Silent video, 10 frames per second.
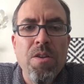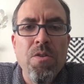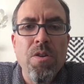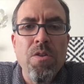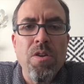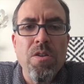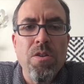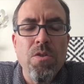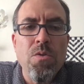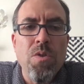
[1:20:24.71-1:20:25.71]
You can
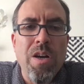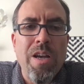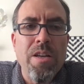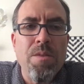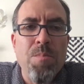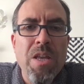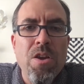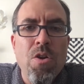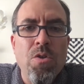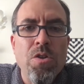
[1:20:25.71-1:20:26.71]
do a kind of
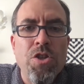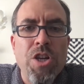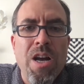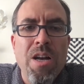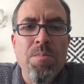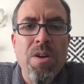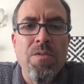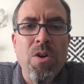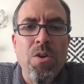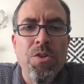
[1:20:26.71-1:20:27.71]
mediocre job of
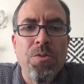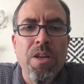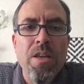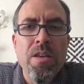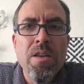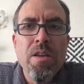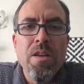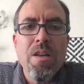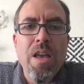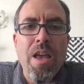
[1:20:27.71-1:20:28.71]
all three,
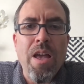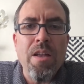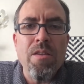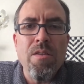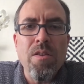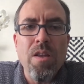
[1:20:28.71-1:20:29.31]
and